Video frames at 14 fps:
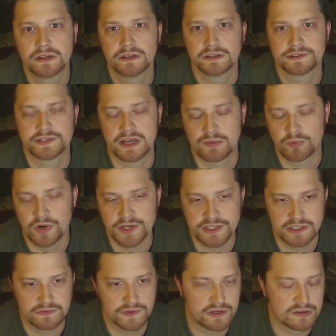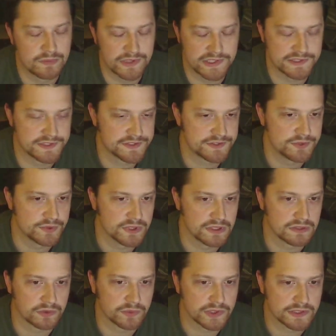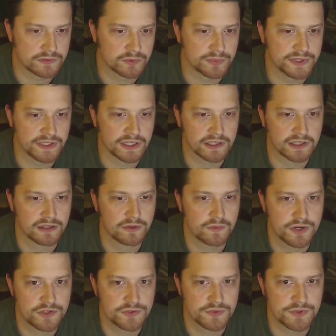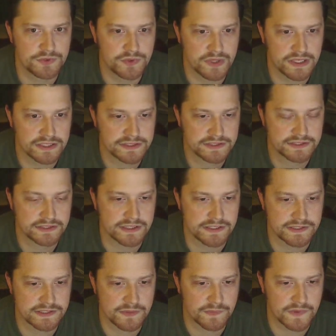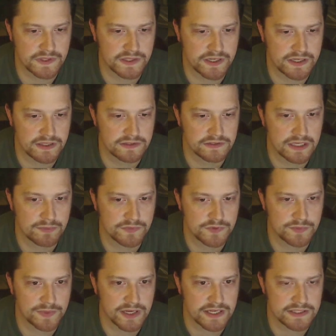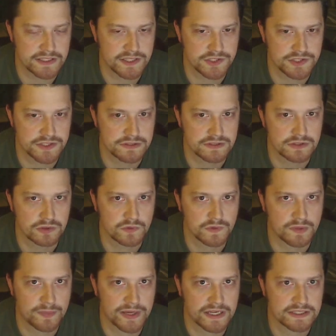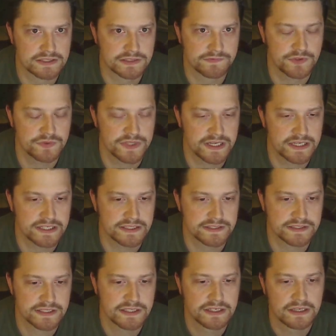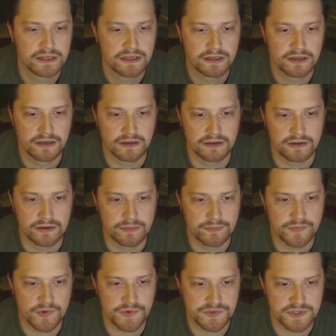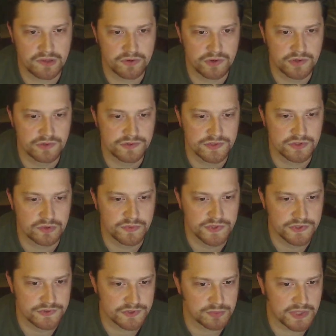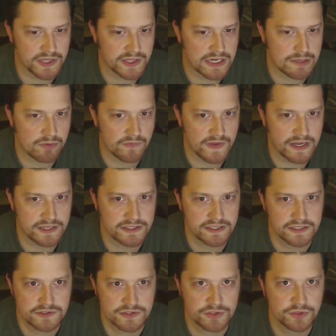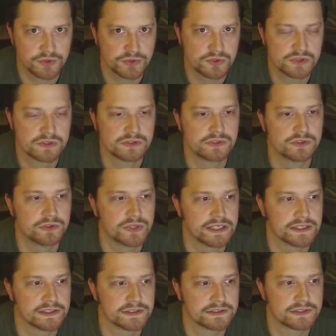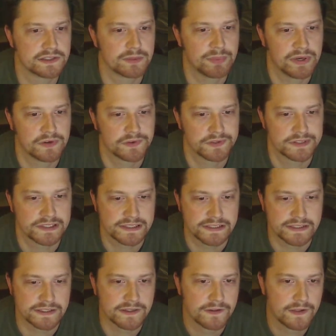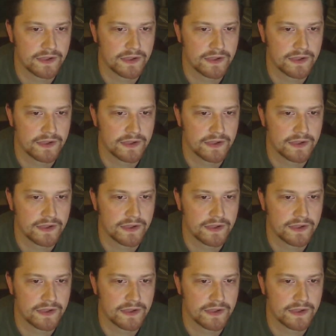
stop watching the video because it's too long or whatever. But I kind of wanted to address uh, something that had come to my attention over the past few days. Um, there's another YouTube user by the name of AdKit2 who has apparently,